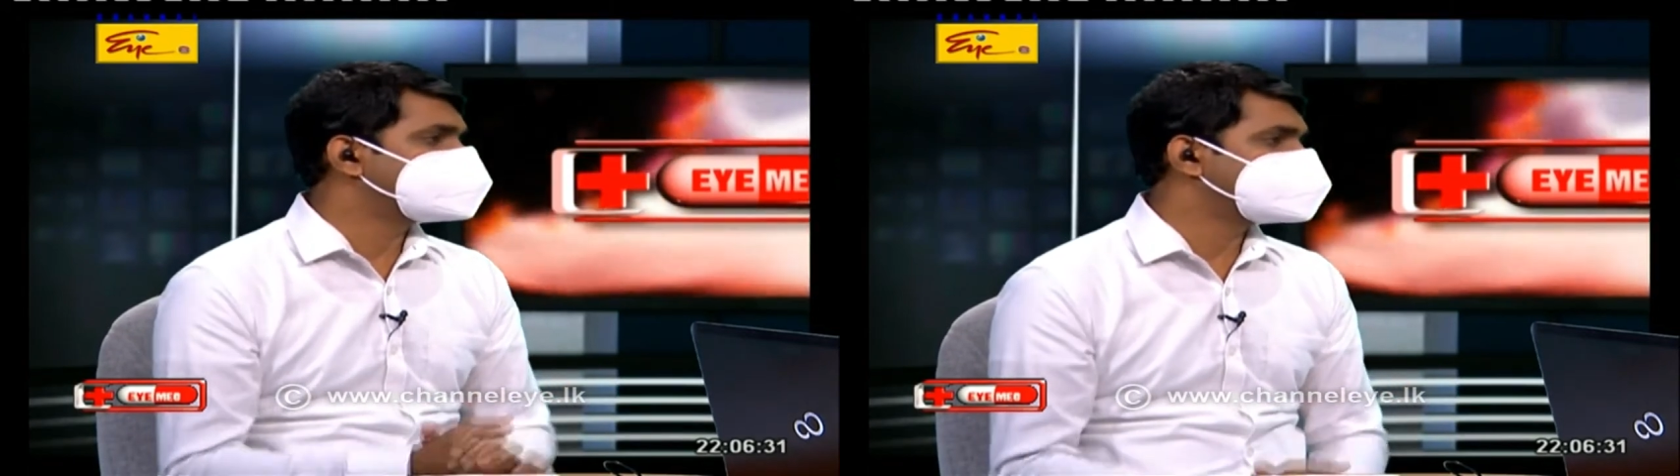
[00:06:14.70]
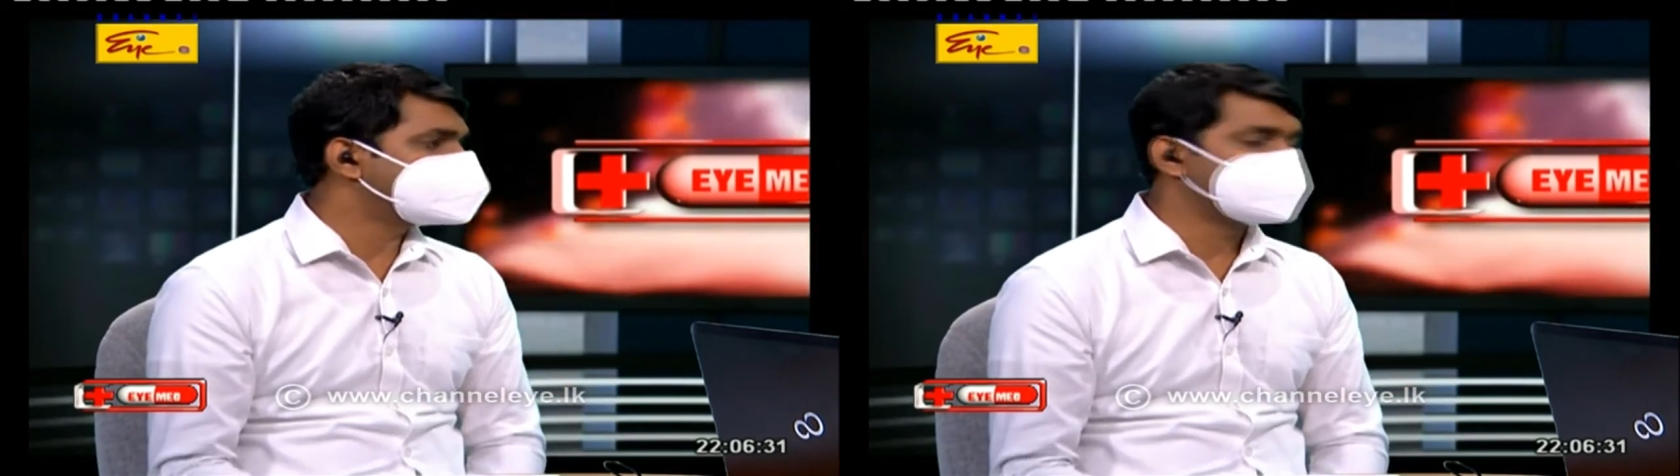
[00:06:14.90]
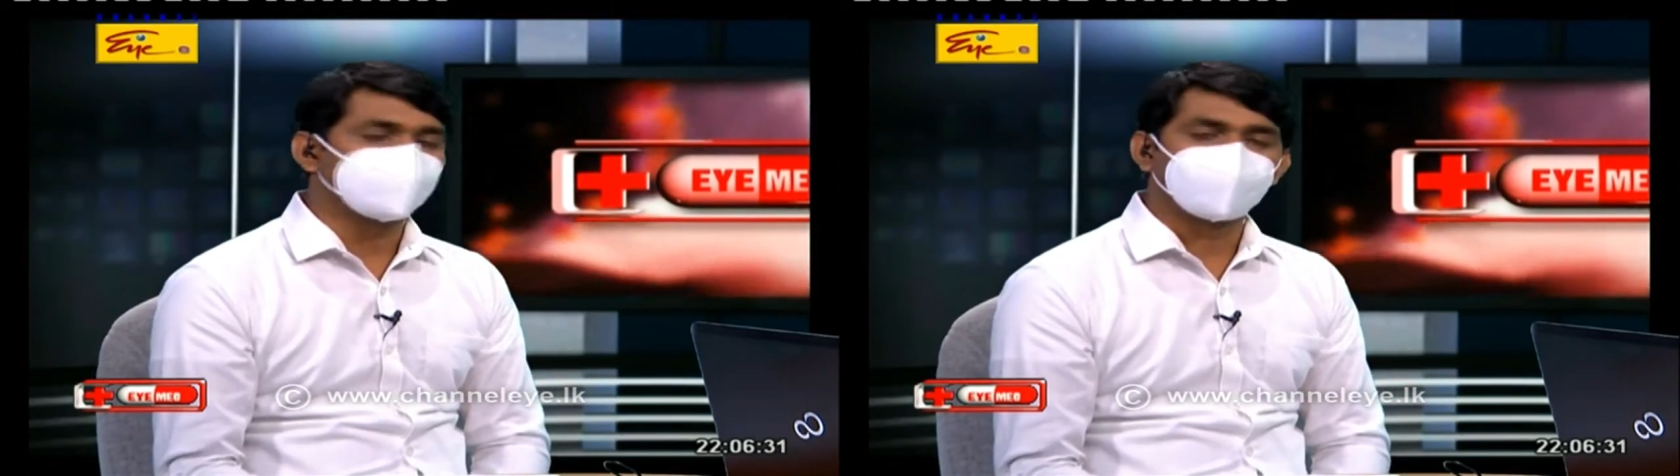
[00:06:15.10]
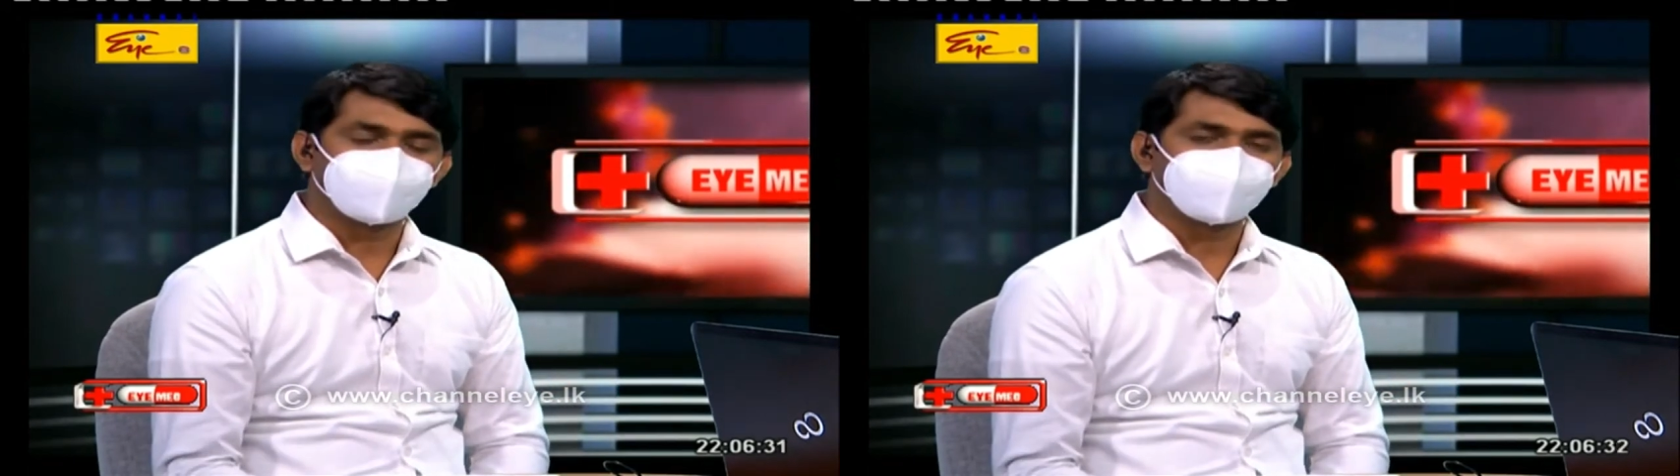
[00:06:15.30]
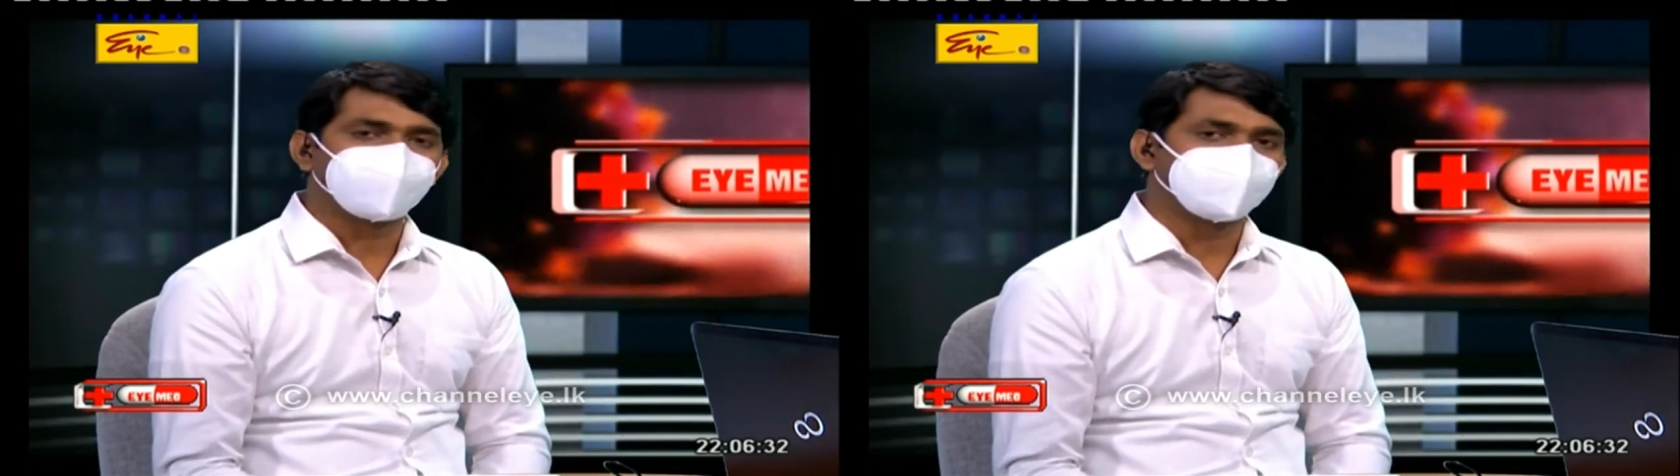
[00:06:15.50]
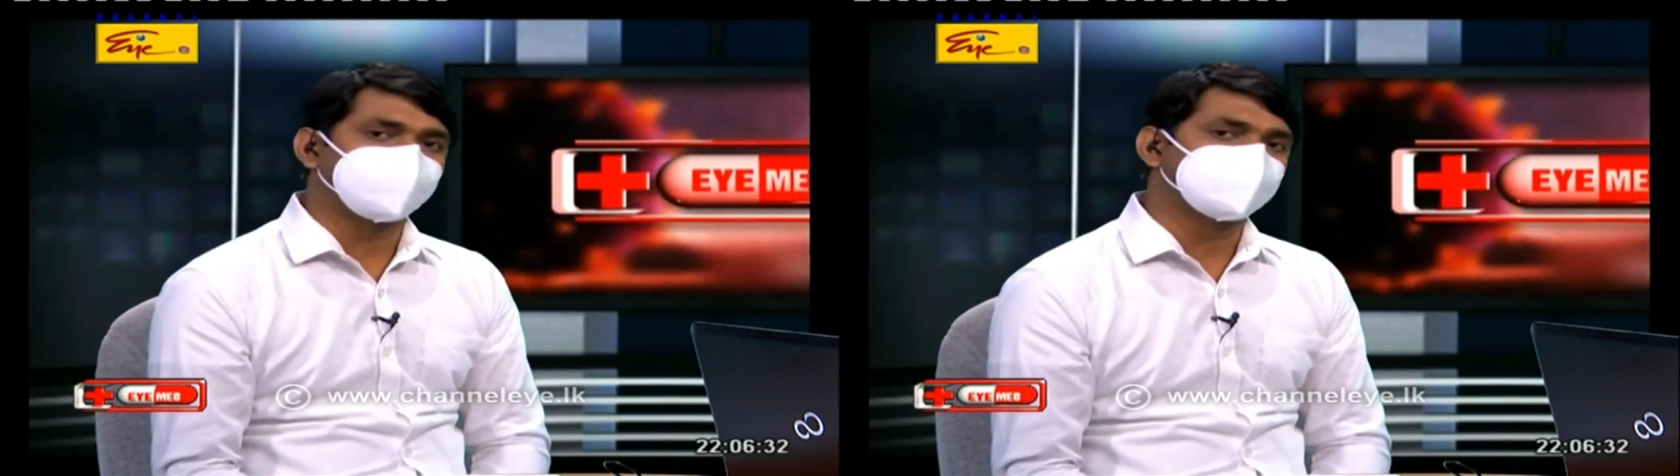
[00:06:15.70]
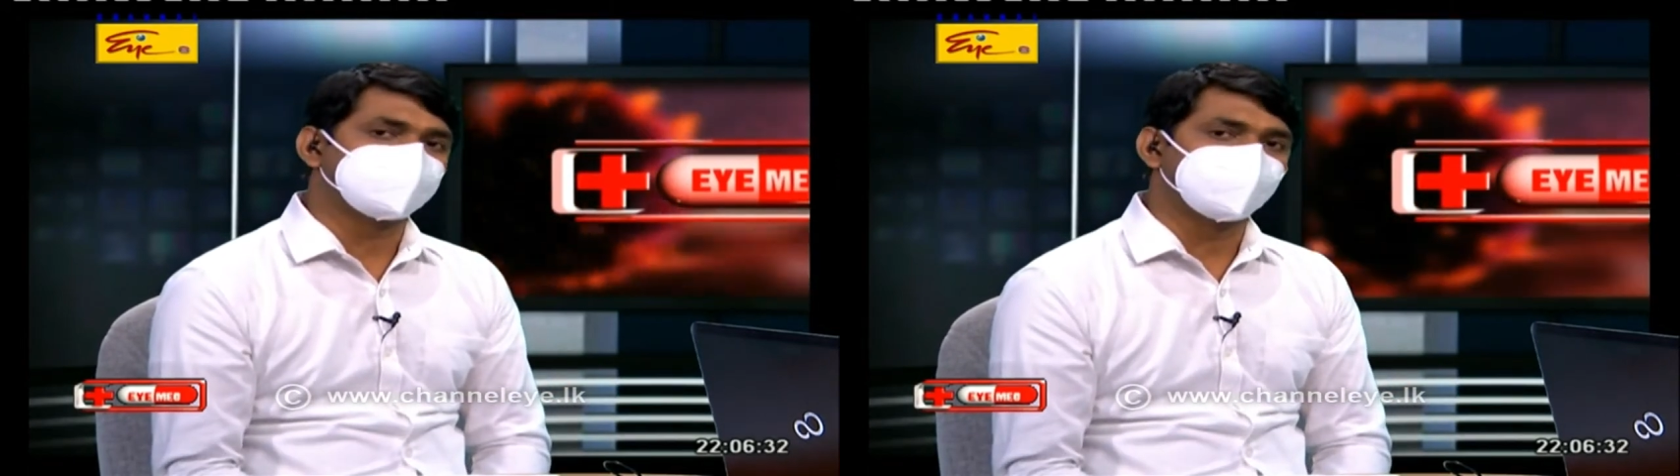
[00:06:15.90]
something that a lot of people needs